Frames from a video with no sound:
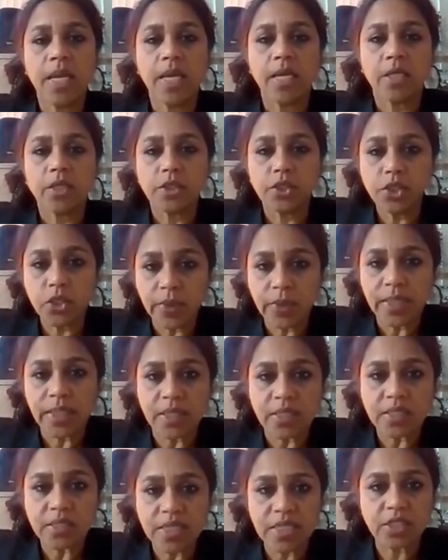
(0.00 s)
Doing
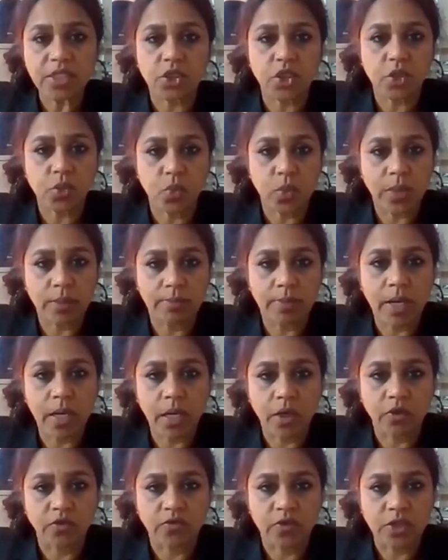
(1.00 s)
the test is one
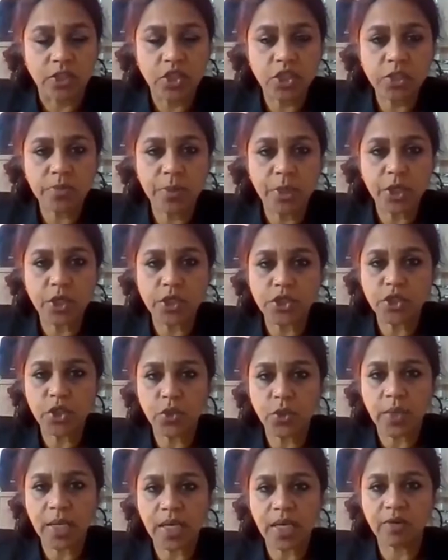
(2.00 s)
part of it. Just because
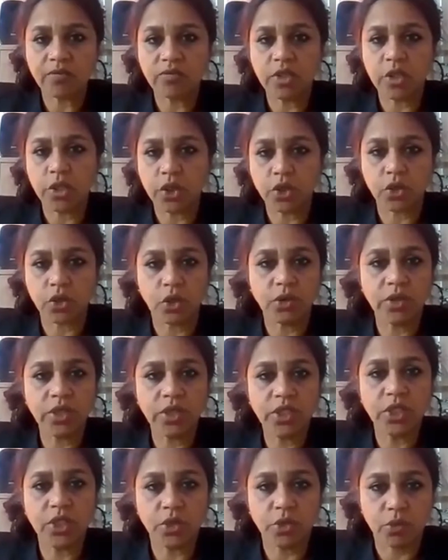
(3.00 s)
you have the
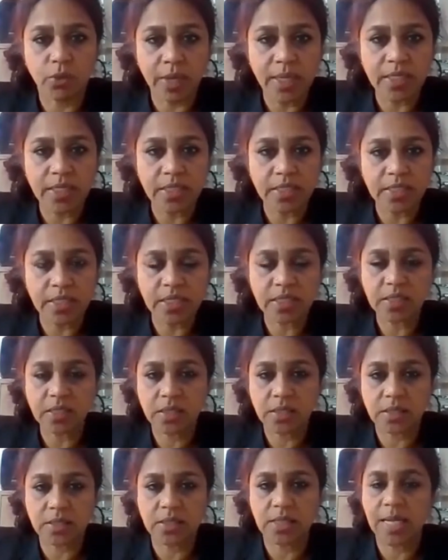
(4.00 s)
authority to write a test
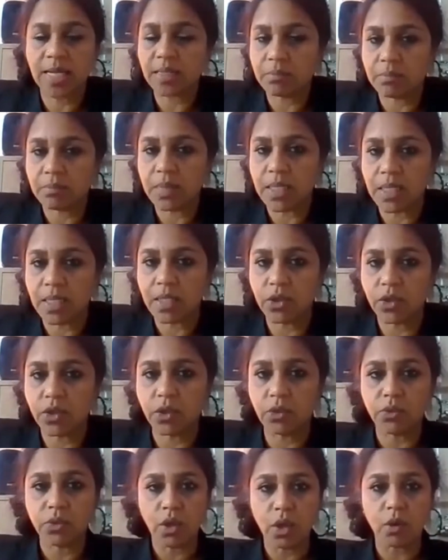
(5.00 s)
does not mean
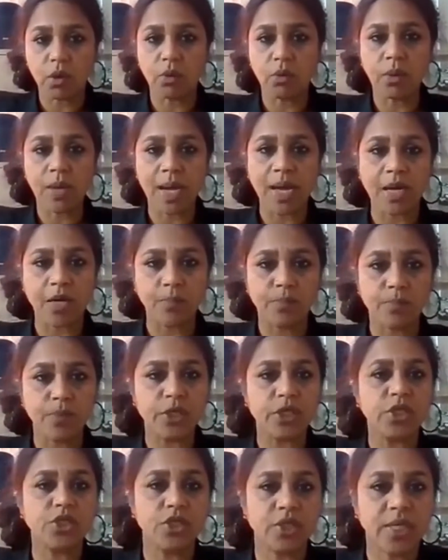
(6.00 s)
you know how to put
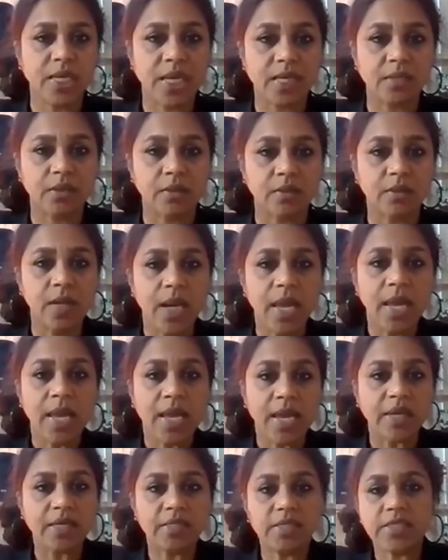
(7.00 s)
it together
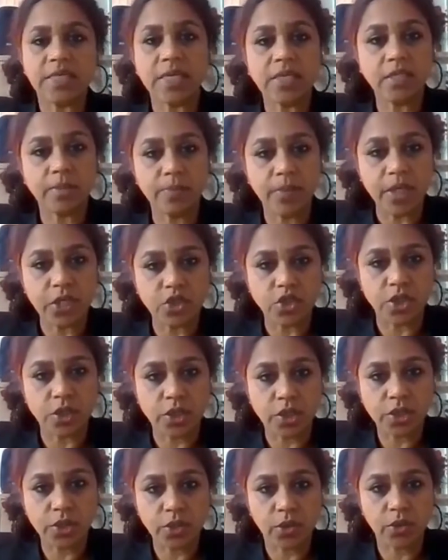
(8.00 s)
and tell the
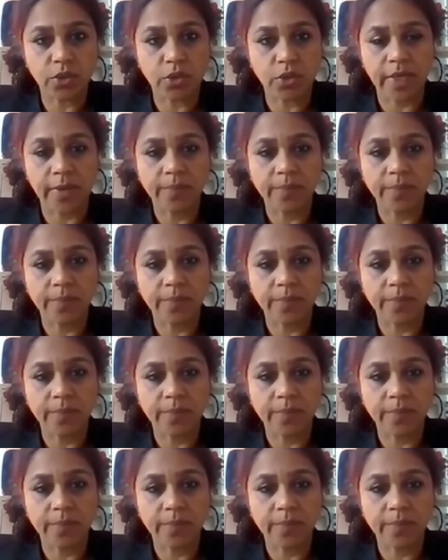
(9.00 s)
patient's story.